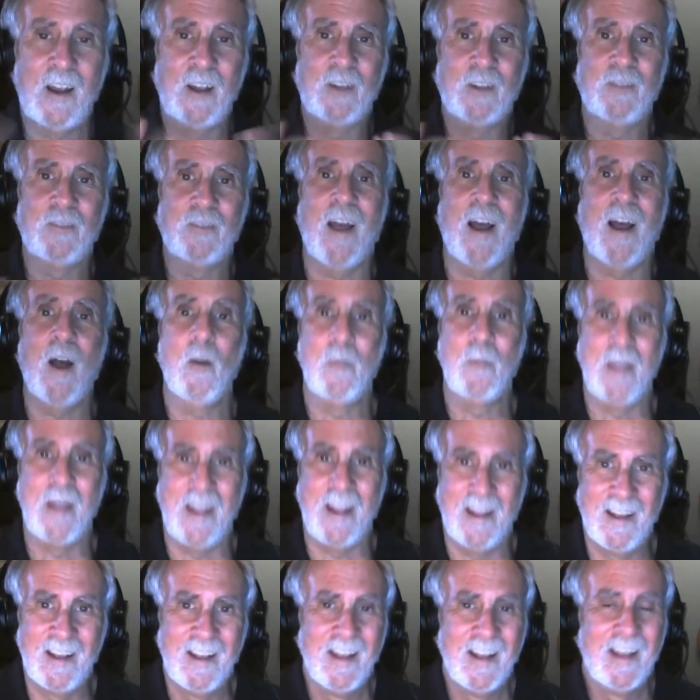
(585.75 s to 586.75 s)
he's found me.
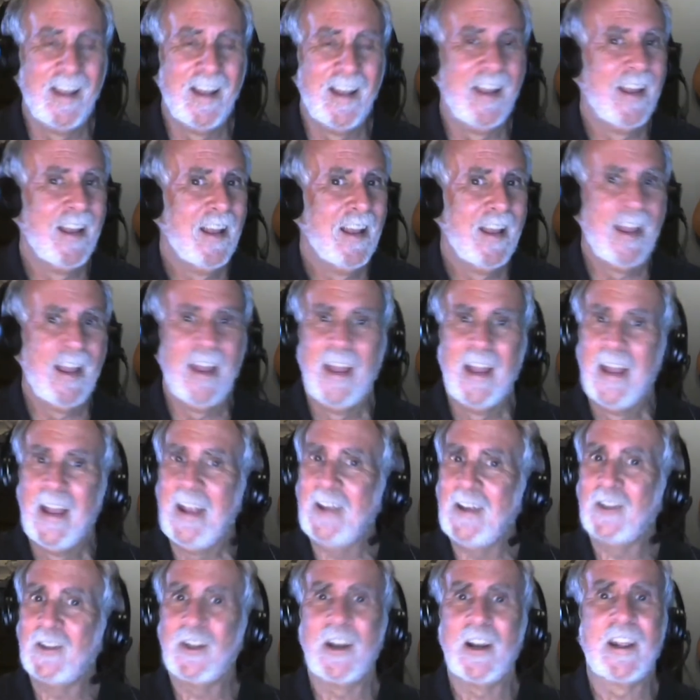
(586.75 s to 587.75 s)

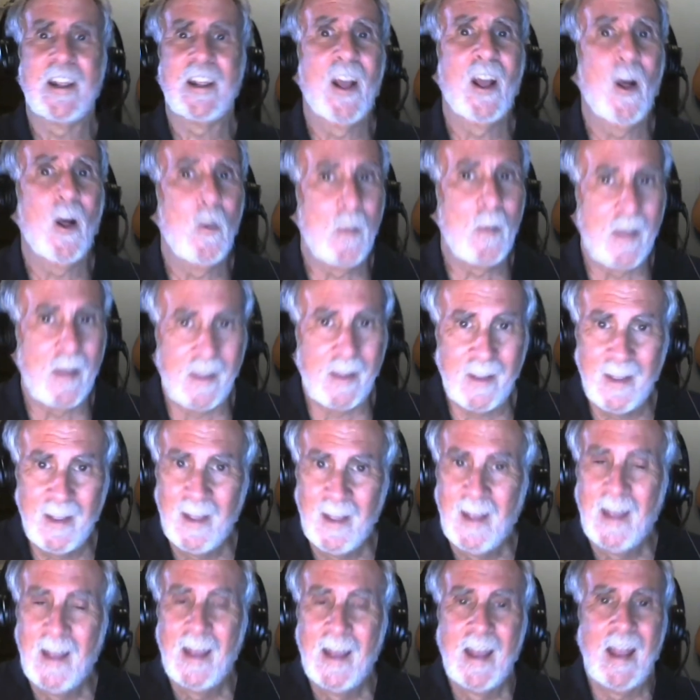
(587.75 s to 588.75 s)
He's going to kill me.
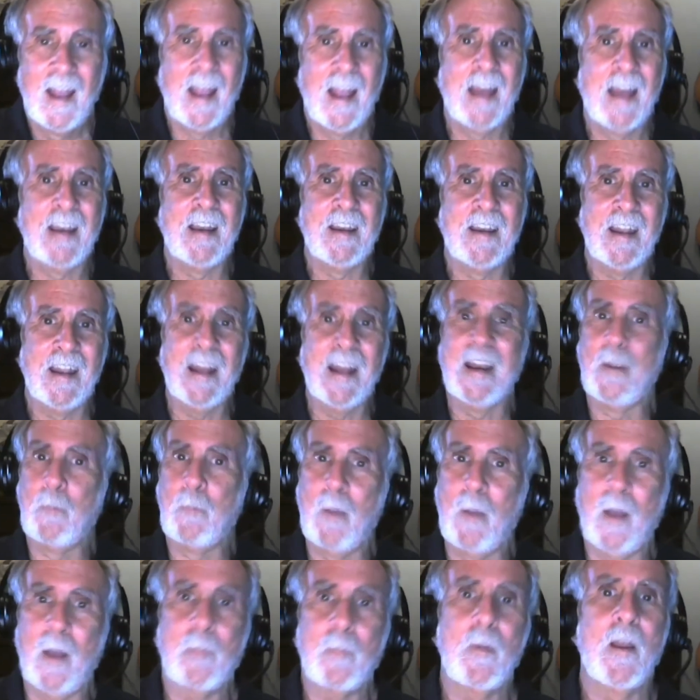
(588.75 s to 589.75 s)
And he did. He
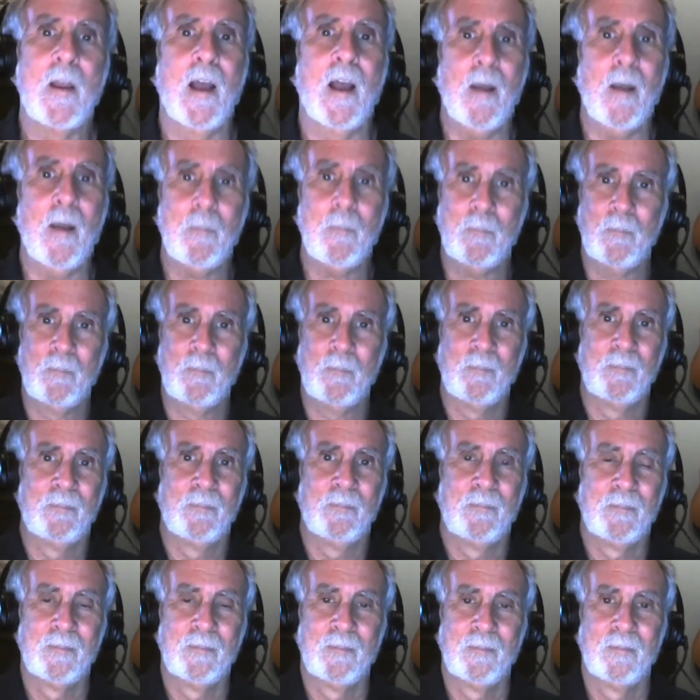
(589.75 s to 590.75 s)
picked me up,
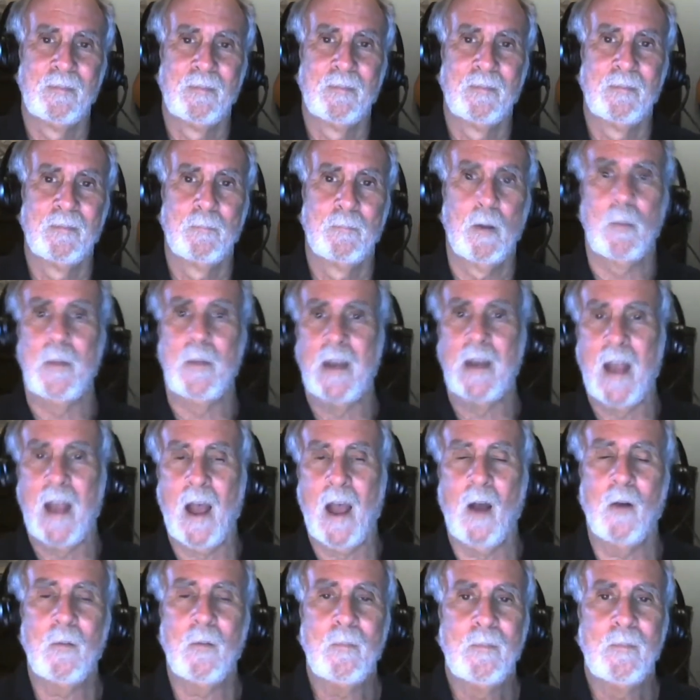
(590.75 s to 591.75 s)
put me
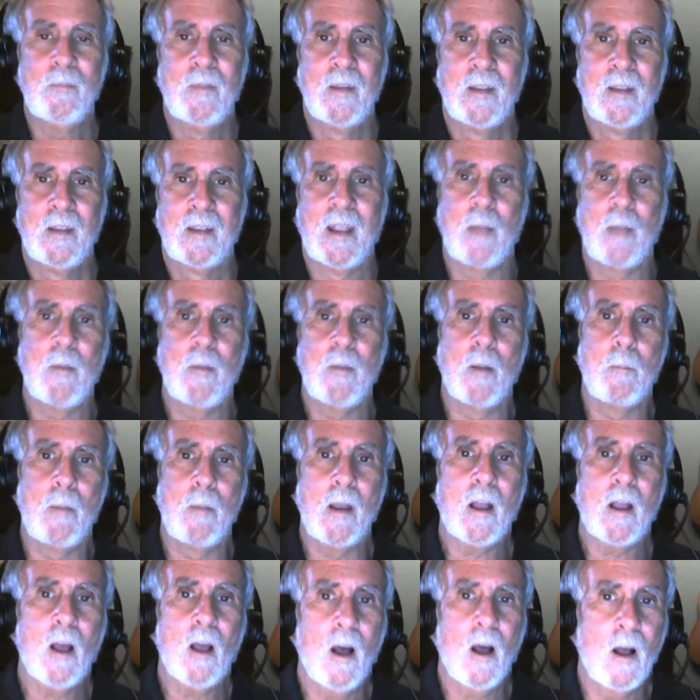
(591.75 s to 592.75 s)
down, gave me a
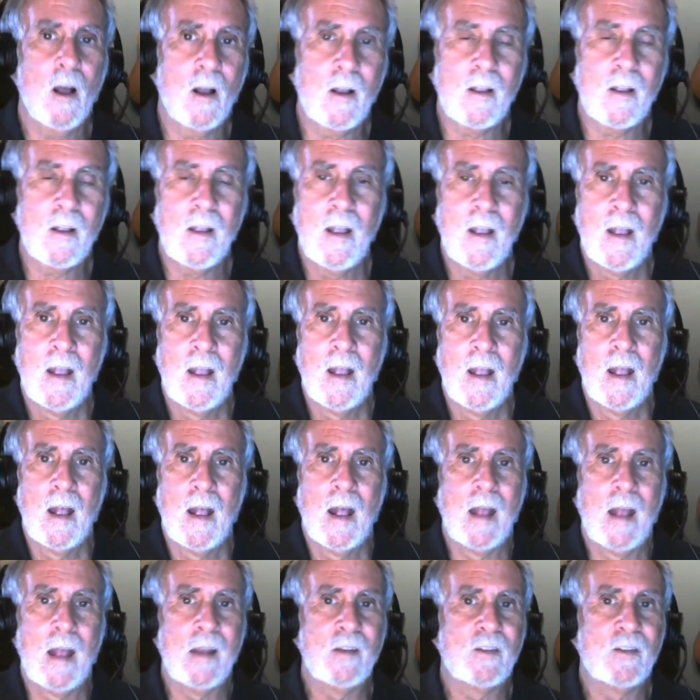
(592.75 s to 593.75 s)
big hug,
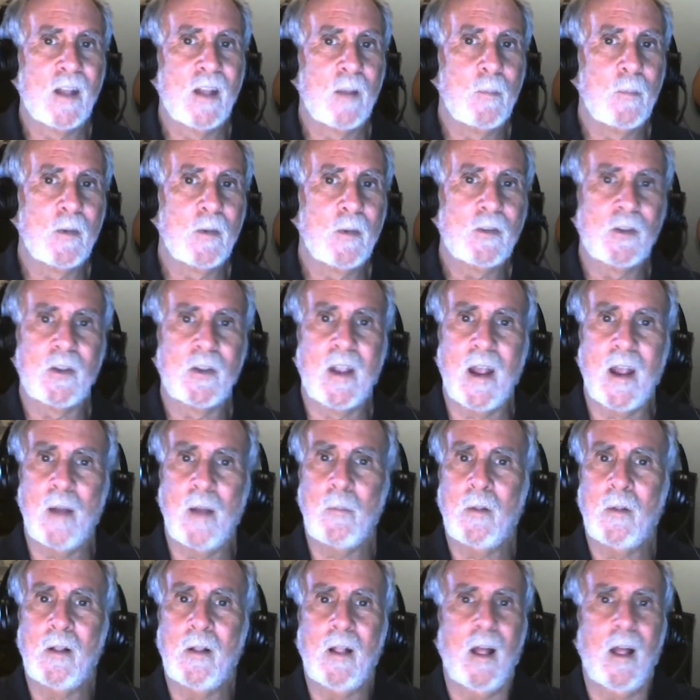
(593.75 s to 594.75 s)
and he said, "Mister
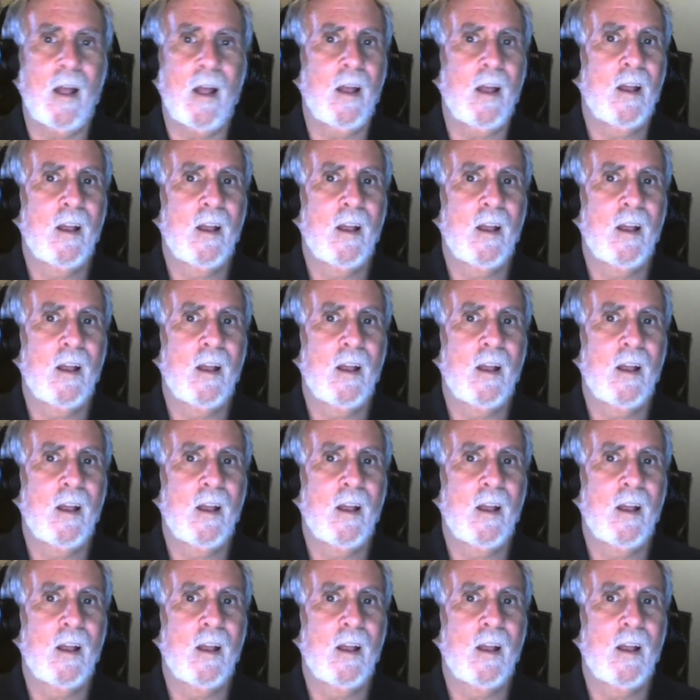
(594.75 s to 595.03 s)
Campbell,